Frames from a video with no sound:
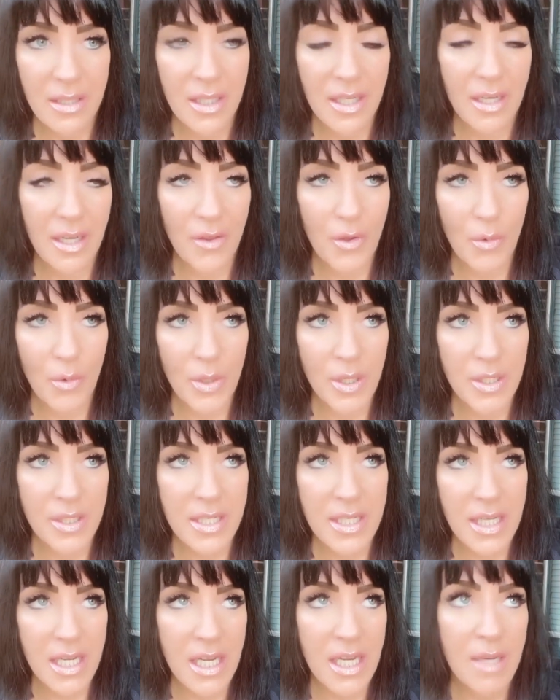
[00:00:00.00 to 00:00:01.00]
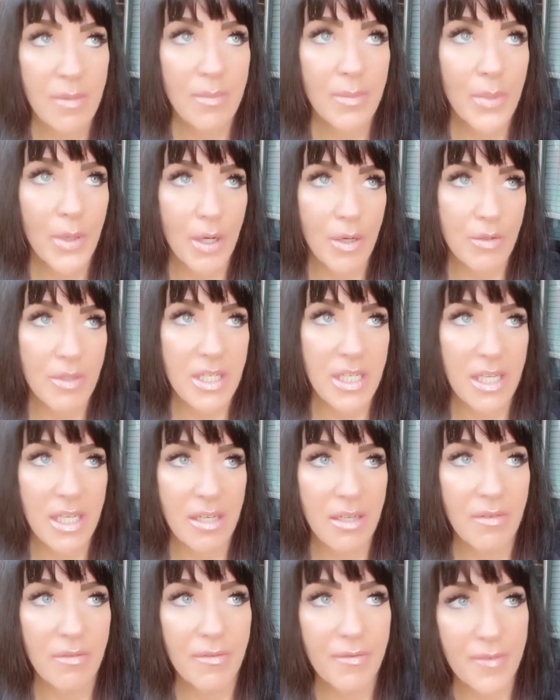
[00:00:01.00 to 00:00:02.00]
in other words eat
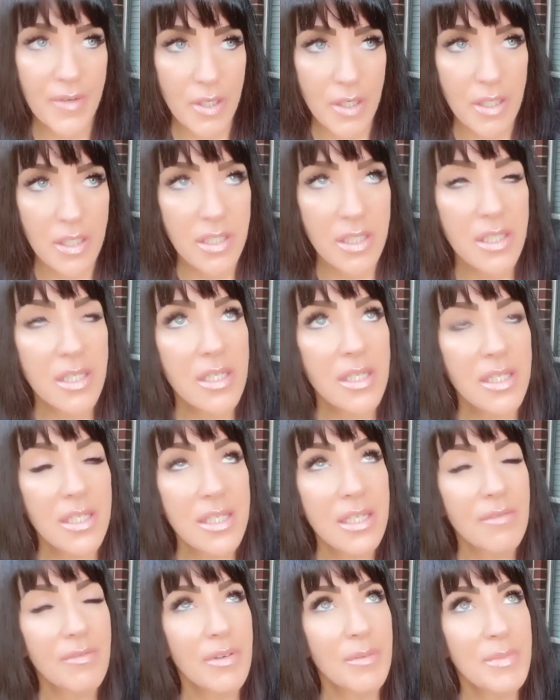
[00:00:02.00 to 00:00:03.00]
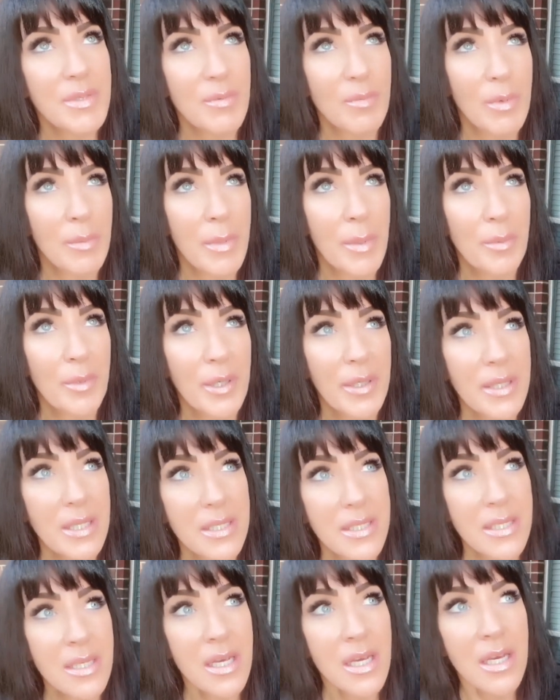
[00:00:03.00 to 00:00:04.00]
protein first let's see if i'm remembering
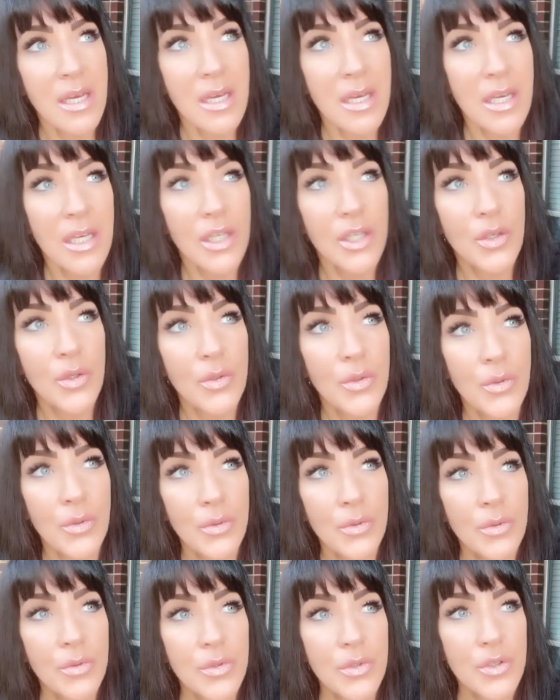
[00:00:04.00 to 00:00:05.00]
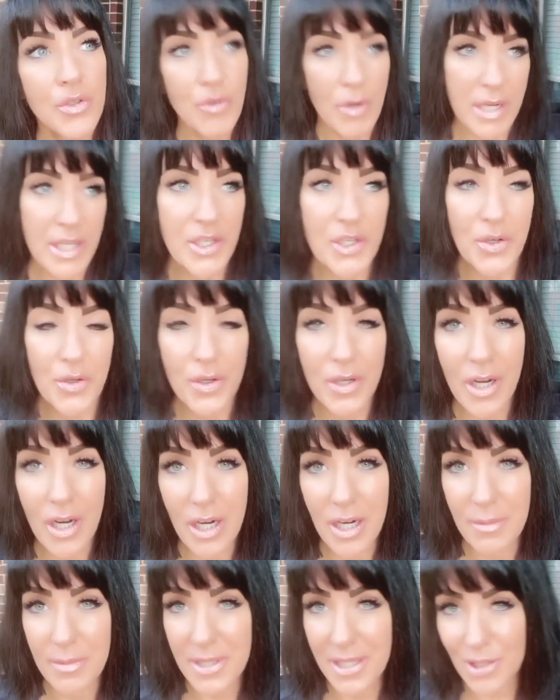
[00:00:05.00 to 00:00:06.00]
this you dress your carbs.